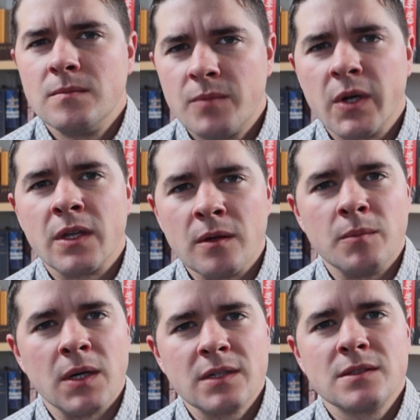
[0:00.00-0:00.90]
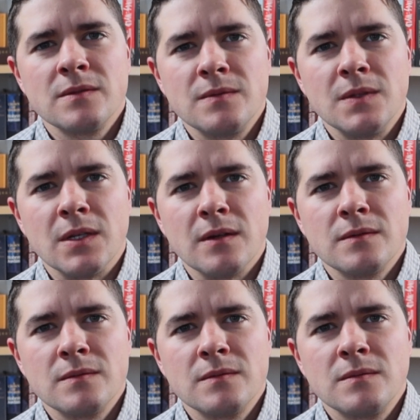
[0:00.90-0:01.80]
Pretty good books, you know.
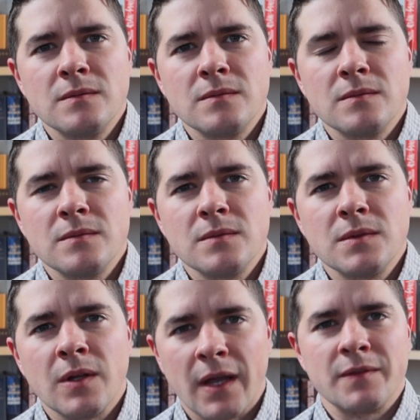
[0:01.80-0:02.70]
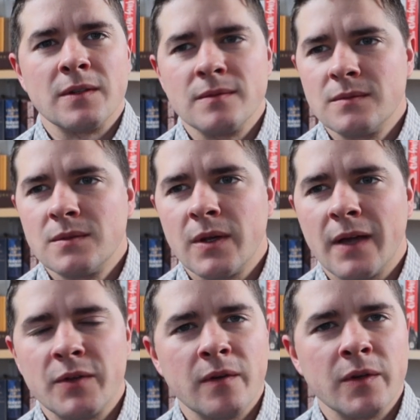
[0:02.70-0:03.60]
Don't
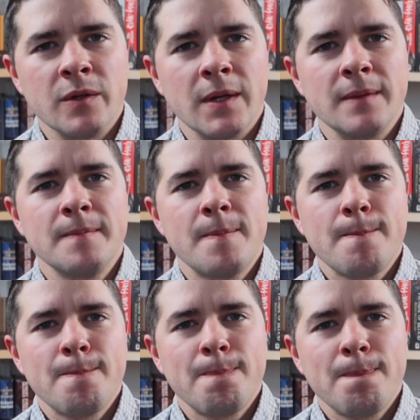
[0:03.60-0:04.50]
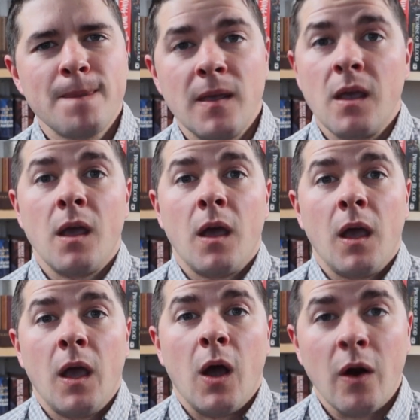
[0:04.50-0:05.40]
have to overdo it.
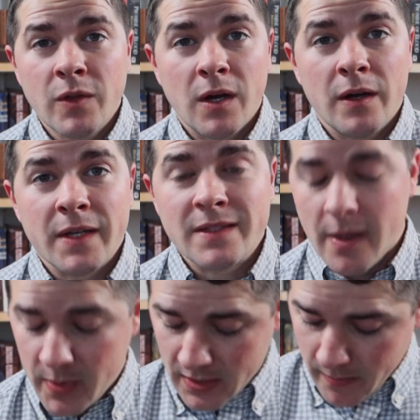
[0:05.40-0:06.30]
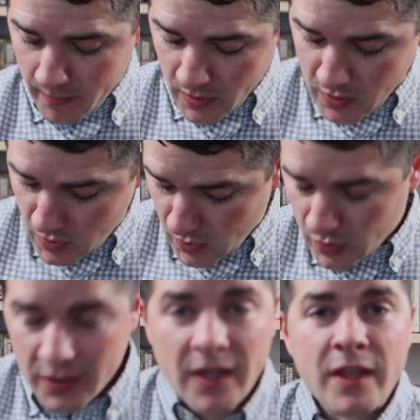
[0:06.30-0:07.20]
Over the holidays, I picked up a book
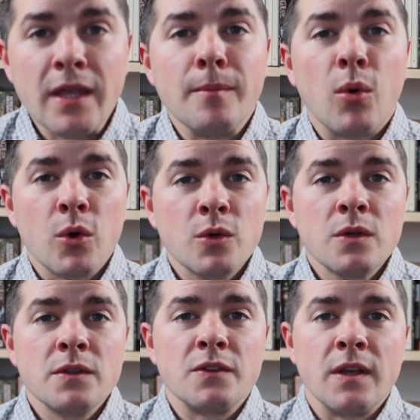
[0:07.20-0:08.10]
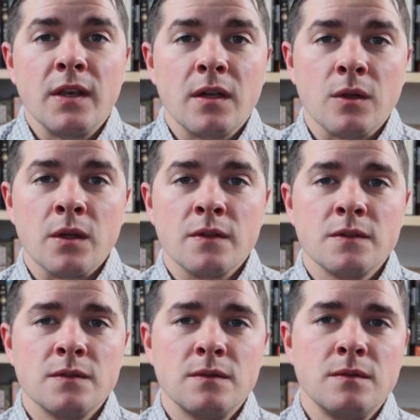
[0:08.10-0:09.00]
called The Immortal Nicholas
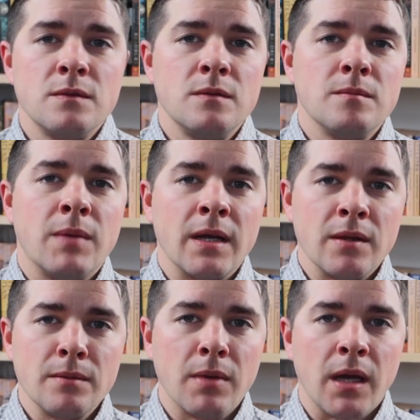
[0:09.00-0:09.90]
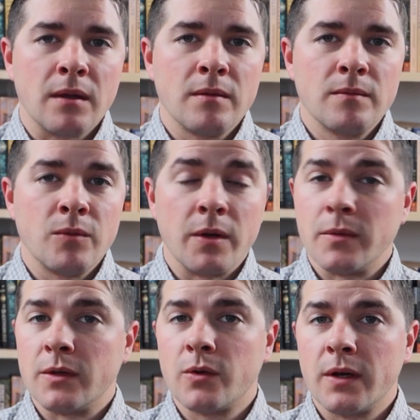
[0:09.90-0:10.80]
by Beck,
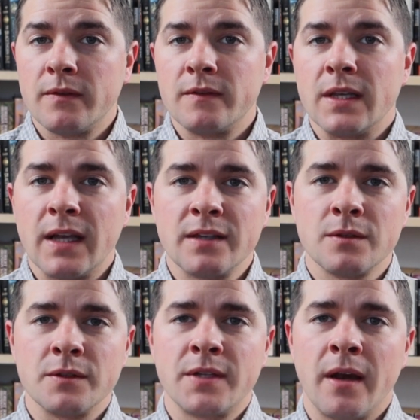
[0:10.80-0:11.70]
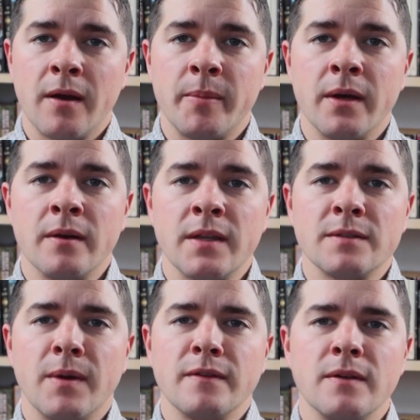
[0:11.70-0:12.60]
written in 2015. It has a little tear up here.
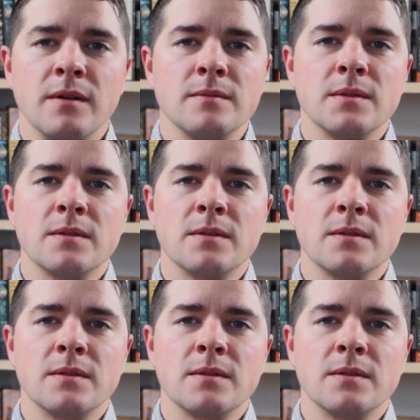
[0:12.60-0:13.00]
That's my fault.